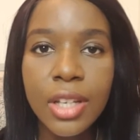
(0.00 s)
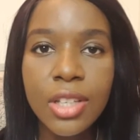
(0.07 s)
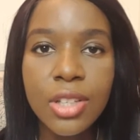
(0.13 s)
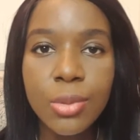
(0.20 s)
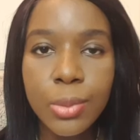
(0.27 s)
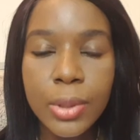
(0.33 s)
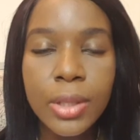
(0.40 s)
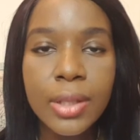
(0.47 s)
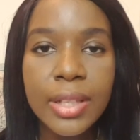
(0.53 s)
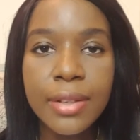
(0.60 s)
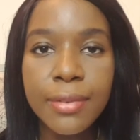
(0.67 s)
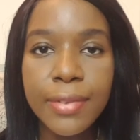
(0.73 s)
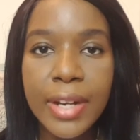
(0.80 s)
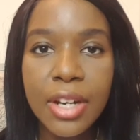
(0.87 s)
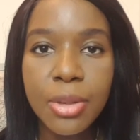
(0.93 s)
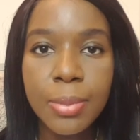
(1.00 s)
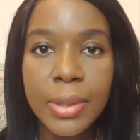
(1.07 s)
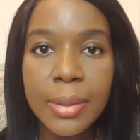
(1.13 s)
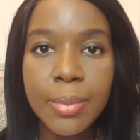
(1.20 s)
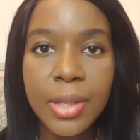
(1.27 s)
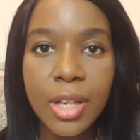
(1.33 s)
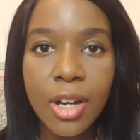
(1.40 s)
You will
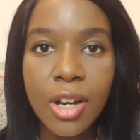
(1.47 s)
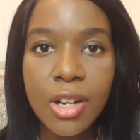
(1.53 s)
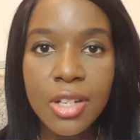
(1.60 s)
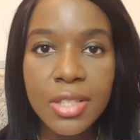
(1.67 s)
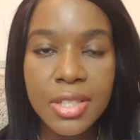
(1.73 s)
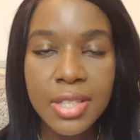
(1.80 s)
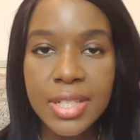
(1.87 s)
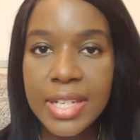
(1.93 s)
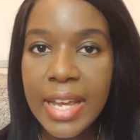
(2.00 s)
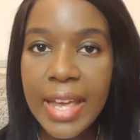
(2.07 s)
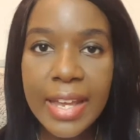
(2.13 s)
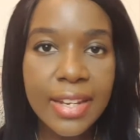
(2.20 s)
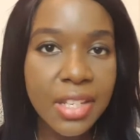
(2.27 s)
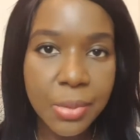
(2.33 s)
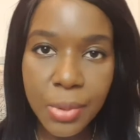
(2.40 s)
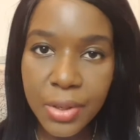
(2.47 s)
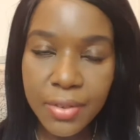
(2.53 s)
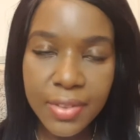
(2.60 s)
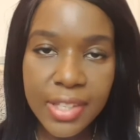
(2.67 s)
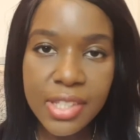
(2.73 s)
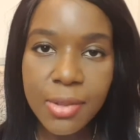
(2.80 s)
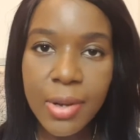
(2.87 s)
invariably be asked any one
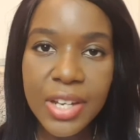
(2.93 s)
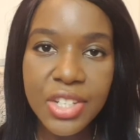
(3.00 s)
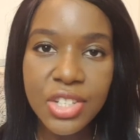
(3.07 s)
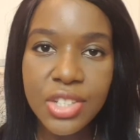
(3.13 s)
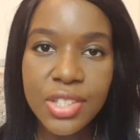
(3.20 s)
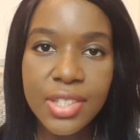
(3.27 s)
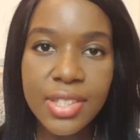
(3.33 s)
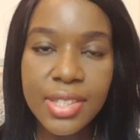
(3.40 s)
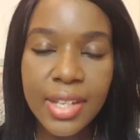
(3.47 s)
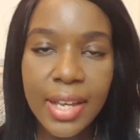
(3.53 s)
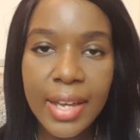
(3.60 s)
of these questions,